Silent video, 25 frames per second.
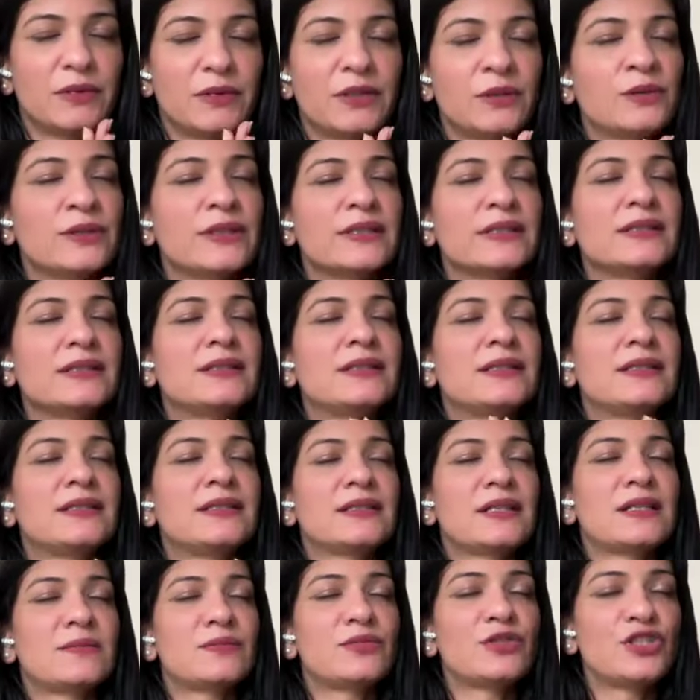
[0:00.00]
Maybe you can
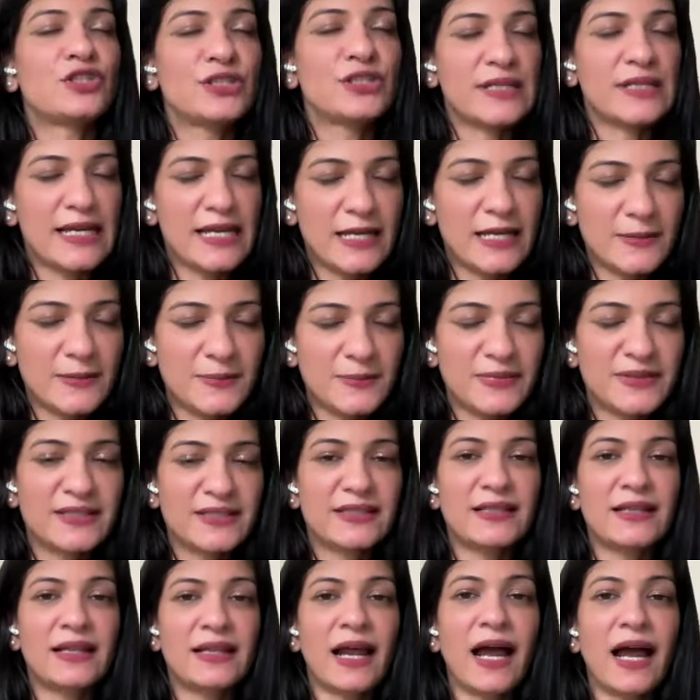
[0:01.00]
see some
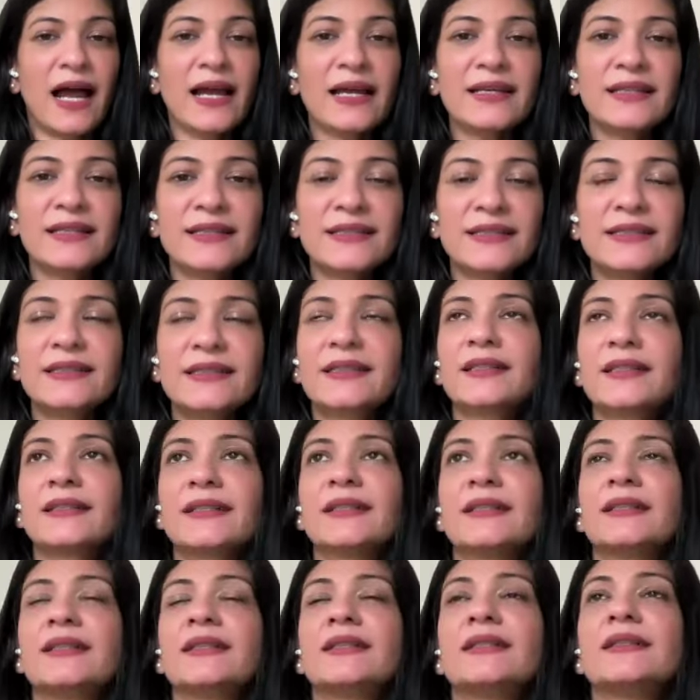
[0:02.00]
shapes, light,
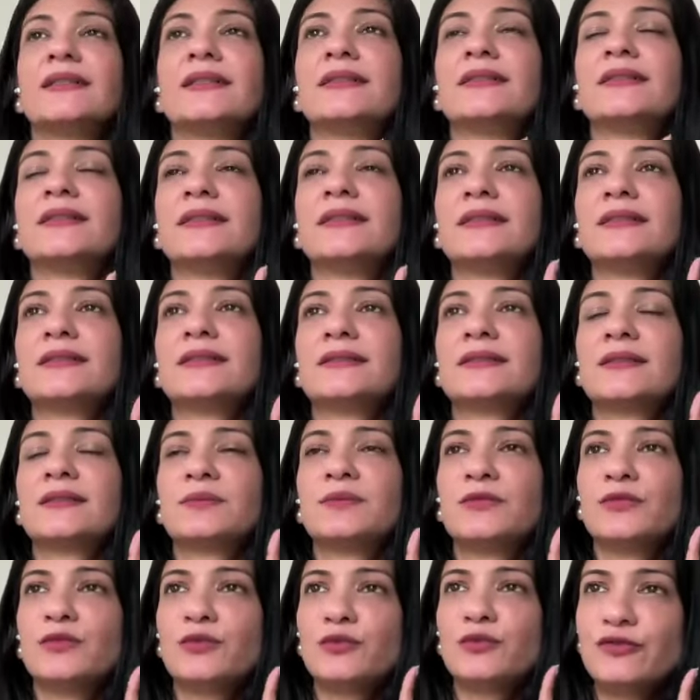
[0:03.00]

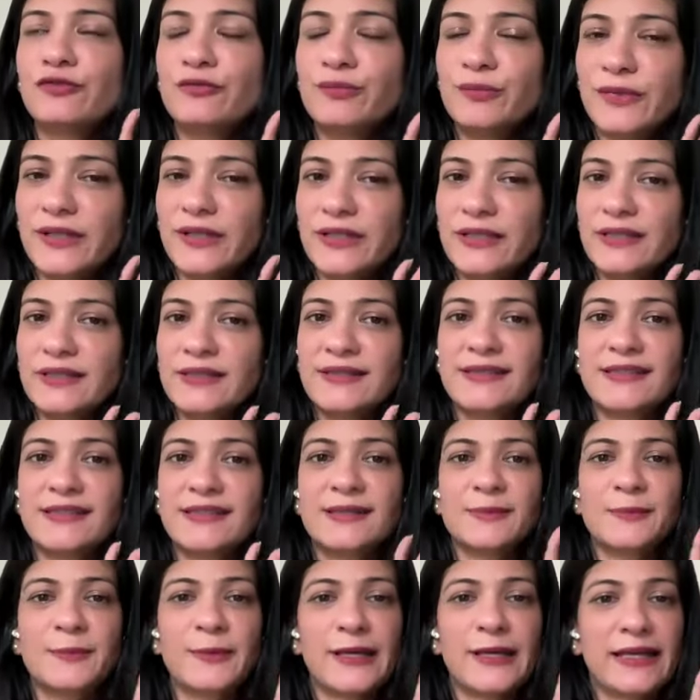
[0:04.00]
some movement,
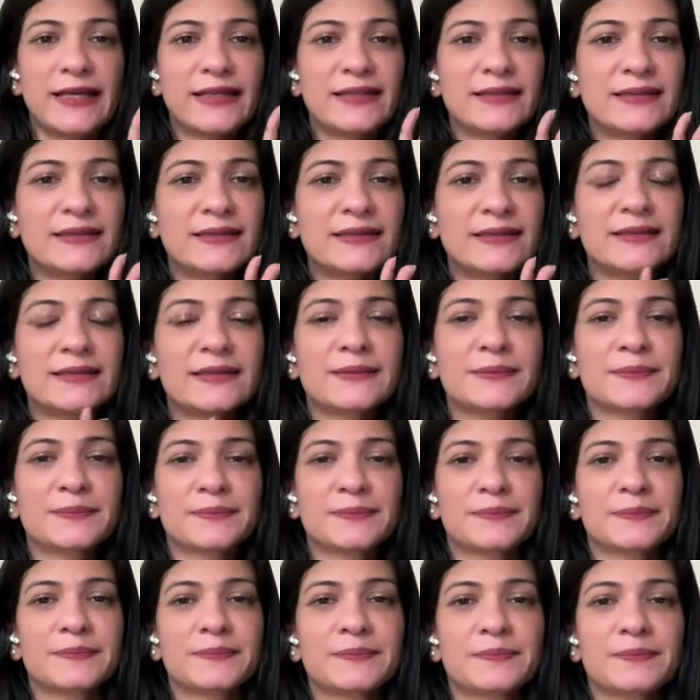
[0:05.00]
space.
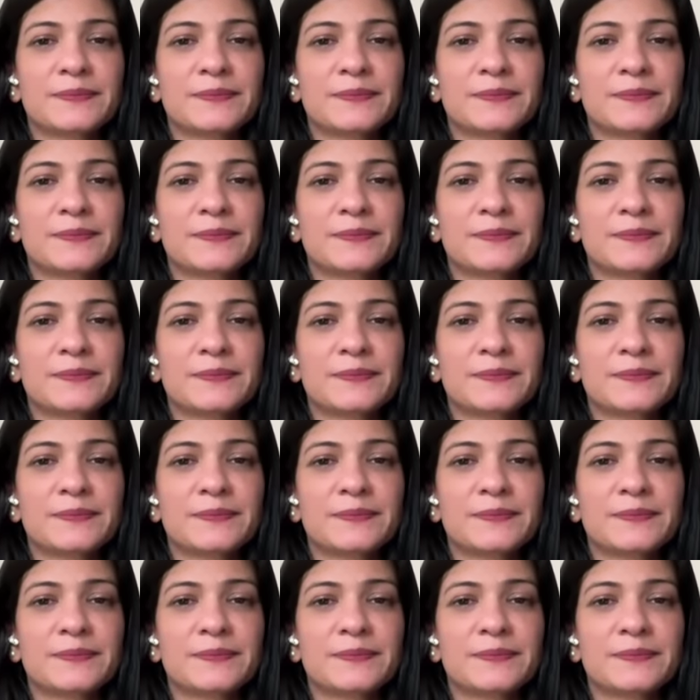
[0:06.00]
